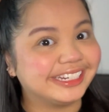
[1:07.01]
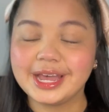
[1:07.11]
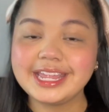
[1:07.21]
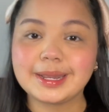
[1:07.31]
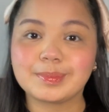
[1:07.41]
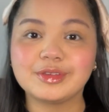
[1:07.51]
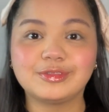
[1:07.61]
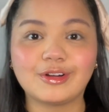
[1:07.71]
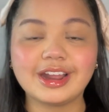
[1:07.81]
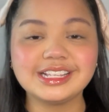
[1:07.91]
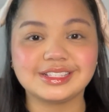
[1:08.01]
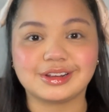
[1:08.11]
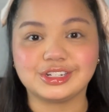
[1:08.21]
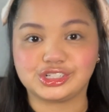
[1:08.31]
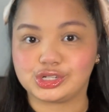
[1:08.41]
But before I
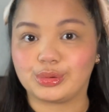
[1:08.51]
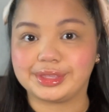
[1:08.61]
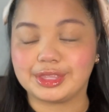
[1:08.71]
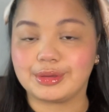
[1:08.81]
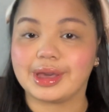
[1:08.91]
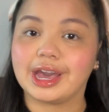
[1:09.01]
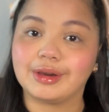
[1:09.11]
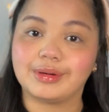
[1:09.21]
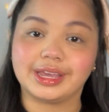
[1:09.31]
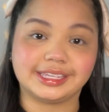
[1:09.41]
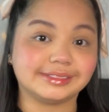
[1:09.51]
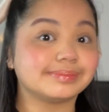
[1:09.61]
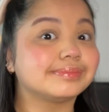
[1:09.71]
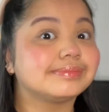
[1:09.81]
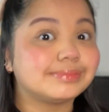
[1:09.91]
start showing you how I
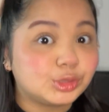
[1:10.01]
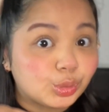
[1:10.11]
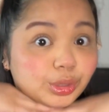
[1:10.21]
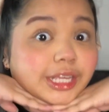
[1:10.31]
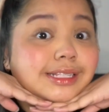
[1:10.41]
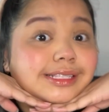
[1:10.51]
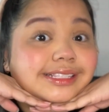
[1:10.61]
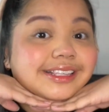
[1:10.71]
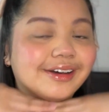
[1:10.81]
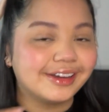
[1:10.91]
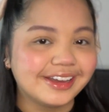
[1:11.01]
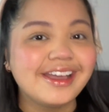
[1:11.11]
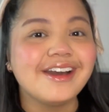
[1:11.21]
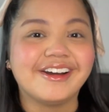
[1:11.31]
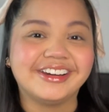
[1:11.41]
do this
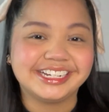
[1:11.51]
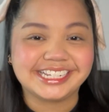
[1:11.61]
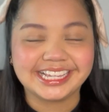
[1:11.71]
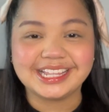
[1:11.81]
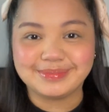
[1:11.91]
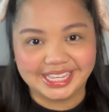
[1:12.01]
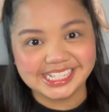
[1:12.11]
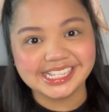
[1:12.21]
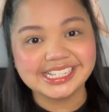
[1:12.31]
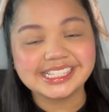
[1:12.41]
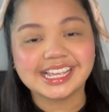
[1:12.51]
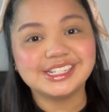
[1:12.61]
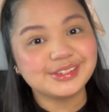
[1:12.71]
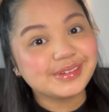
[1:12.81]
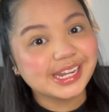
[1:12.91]
on a daily basis, I
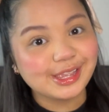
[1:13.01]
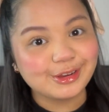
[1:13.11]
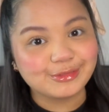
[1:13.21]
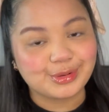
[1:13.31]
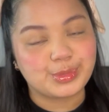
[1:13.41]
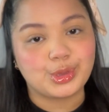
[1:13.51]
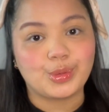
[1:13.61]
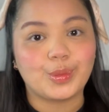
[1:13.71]
do want to hear from you.